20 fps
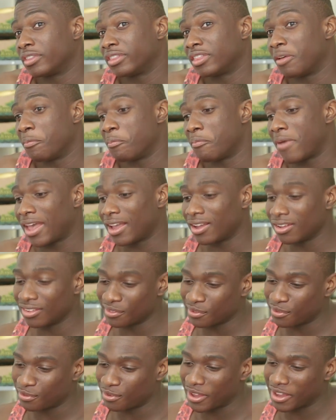The main
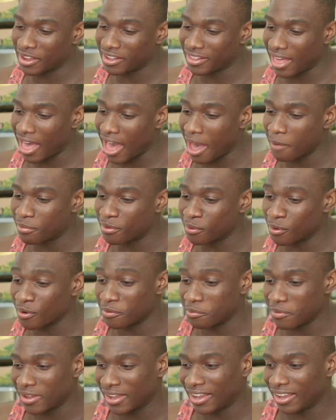thing that happened
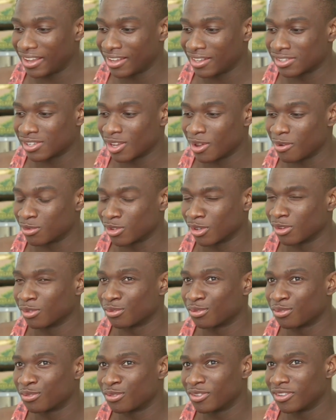with me in terms of
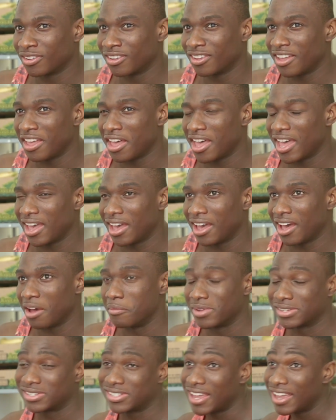a
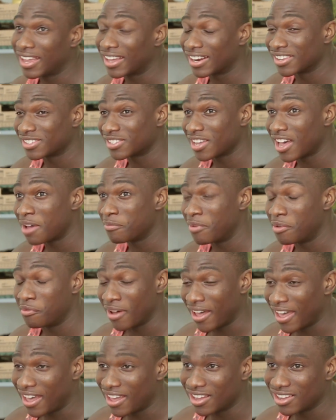mistake at the time of
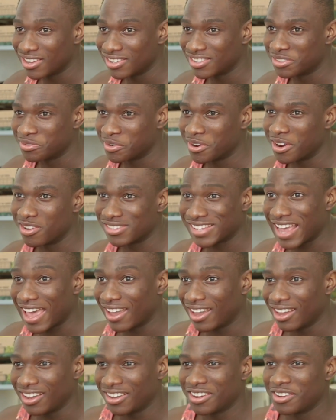my age, when I was
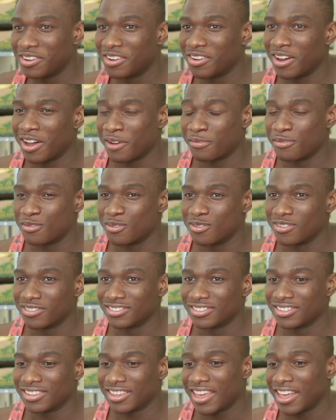8, I thought,
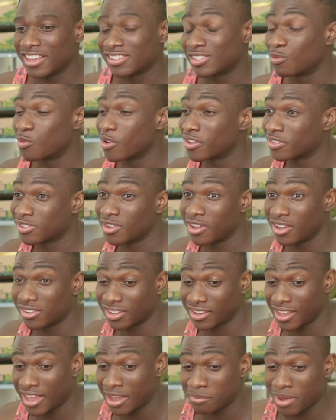as
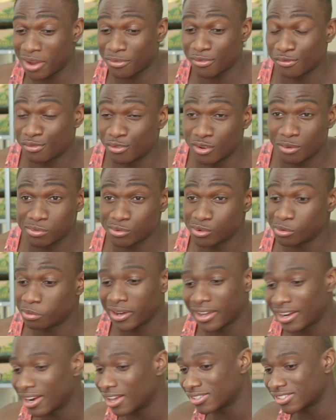I came back from football,
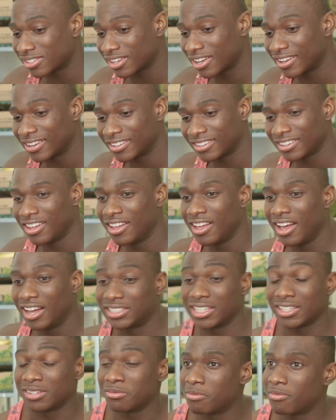playing outside, I
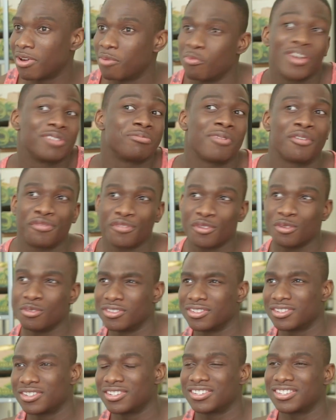said to my mum, "Where's my food?"
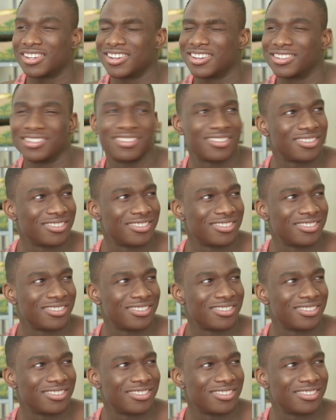She said,